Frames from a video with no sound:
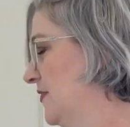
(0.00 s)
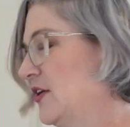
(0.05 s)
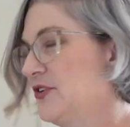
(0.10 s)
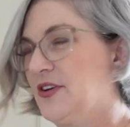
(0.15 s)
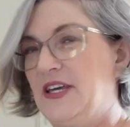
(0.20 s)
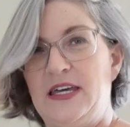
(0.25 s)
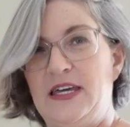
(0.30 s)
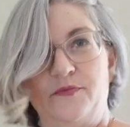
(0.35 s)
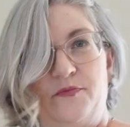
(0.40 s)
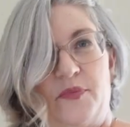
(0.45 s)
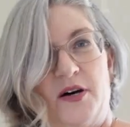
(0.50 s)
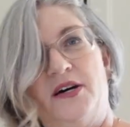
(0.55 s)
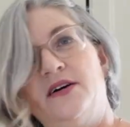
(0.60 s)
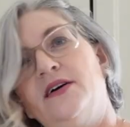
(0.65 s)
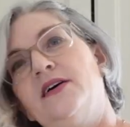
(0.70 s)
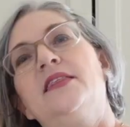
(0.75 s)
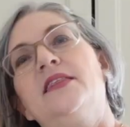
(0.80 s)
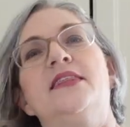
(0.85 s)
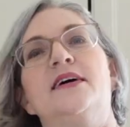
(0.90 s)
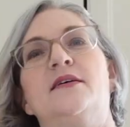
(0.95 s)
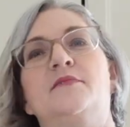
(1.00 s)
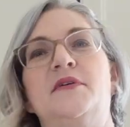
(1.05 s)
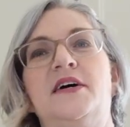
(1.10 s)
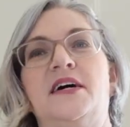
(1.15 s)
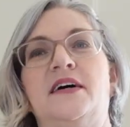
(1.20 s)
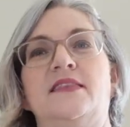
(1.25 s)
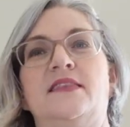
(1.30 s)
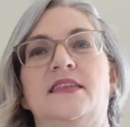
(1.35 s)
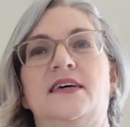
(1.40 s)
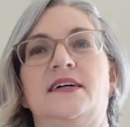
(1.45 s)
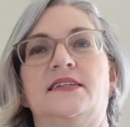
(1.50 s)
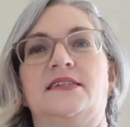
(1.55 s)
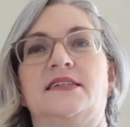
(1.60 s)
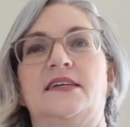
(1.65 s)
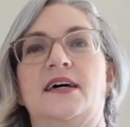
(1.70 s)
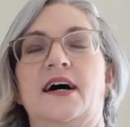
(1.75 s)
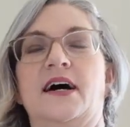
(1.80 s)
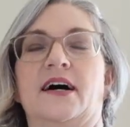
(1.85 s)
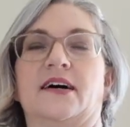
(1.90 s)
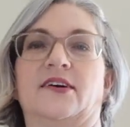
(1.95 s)
I'll keep them in this
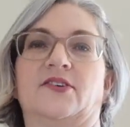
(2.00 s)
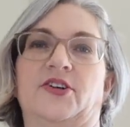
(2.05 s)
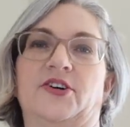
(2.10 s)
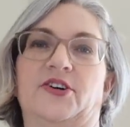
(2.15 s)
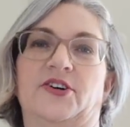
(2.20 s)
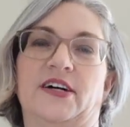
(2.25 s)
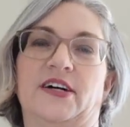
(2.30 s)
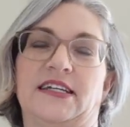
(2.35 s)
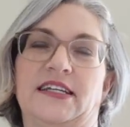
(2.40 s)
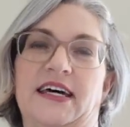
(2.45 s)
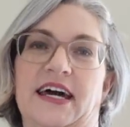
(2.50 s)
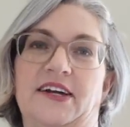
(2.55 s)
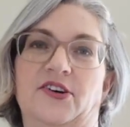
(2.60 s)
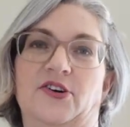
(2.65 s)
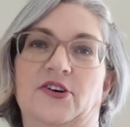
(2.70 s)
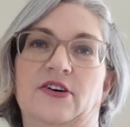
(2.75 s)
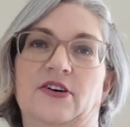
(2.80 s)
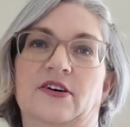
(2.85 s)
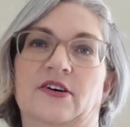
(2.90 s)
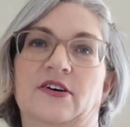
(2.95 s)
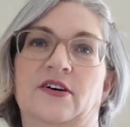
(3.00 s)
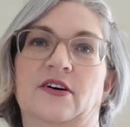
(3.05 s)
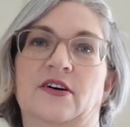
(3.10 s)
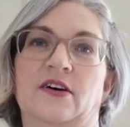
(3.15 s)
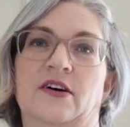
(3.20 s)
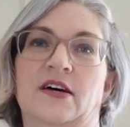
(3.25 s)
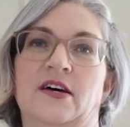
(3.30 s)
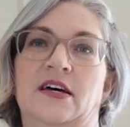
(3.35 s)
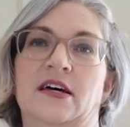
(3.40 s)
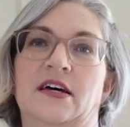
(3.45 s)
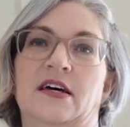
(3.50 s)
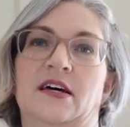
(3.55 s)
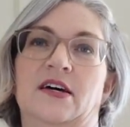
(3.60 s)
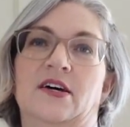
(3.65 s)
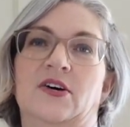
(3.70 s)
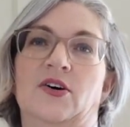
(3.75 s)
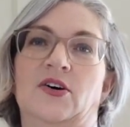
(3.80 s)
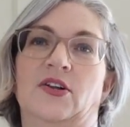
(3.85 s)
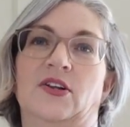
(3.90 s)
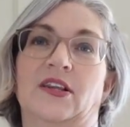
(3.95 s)
clear container
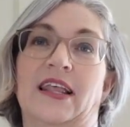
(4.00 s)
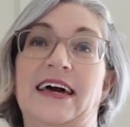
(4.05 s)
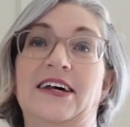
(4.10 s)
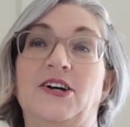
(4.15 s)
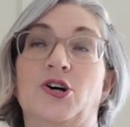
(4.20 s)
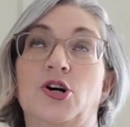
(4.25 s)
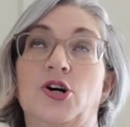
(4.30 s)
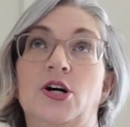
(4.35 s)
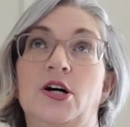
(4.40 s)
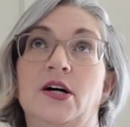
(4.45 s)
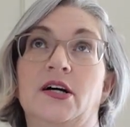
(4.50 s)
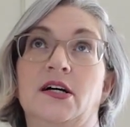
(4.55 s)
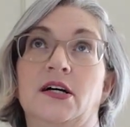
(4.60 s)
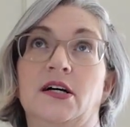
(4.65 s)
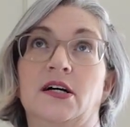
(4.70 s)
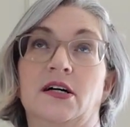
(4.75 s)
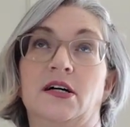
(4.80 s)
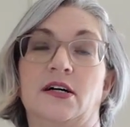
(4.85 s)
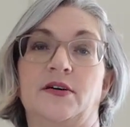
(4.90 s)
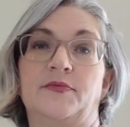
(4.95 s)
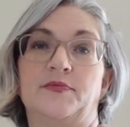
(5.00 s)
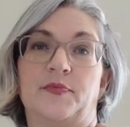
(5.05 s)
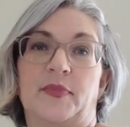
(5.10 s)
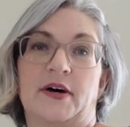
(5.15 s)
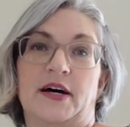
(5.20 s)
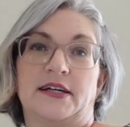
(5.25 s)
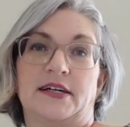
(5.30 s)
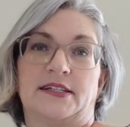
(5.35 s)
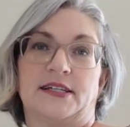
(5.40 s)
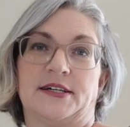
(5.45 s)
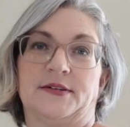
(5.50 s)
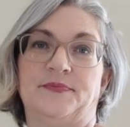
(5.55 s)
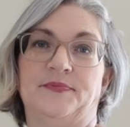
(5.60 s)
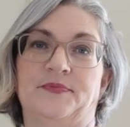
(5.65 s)
later, but